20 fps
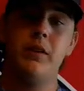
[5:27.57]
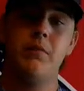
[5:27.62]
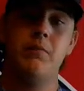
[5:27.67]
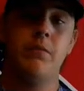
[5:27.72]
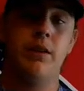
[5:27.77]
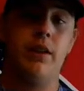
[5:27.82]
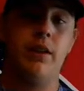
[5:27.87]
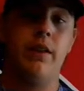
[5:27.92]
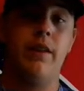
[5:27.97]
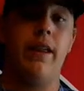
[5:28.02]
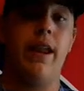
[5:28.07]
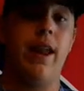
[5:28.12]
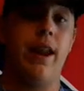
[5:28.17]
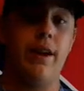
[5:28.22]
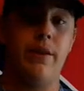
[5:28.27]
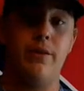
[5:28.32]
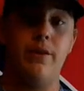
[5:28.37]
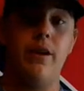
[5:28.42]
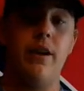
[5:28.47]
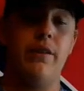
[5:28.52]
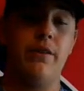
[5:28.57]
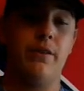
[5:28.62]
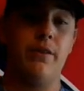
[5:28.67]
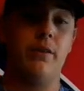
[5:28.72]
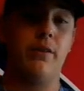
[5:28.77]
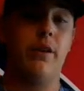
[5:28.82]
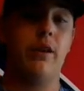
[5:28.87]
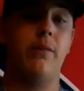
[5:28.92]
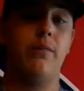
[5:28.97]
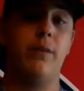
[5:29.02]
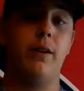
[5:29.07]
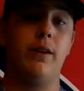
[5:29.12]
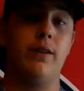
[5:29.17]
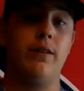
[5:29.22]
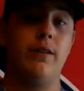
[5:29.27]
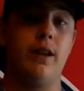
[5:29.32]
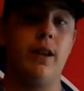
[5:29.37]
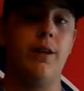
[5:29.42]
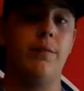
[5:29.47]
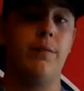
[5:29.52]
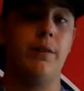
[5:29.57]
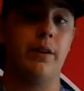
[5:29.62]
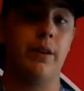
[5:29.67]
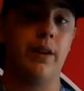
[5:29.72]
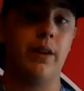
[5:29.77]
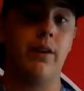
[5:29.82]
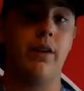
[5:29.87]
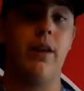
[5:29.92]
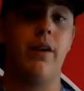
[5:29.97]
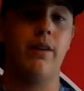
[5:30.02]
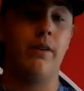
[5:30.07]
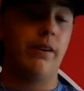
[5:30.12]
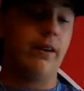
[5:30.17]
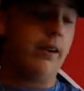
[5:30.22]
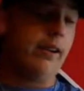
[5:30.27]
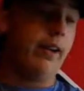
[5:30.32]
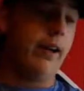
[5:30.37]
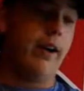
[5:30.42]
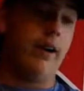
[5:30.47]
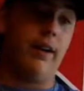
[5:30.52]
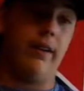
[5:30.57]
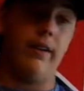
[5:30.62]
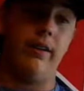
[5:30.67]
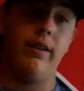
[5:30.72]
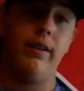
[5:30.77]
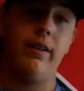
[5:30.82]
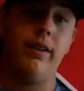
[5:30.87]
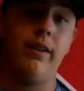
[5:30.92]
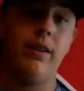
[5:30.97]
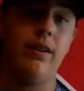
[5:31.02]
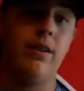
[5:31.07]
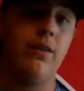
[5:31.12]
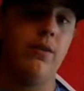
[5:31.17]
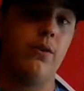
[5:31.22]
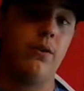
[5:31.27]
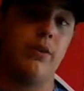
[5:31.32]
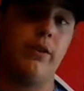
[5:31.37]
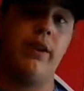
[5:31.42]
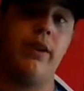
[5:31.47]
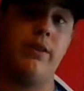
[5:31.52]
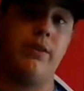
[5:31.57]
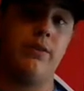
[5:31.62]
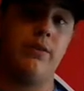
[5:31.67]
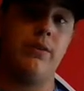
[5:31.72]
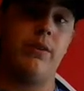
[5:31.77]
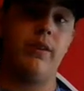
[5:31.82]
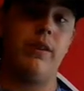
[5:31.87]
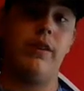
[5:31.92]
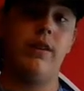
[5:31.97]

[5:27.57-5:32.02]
But other than that, I do not throw crankbaits. I'm a Carolina rig guy or Texas rig.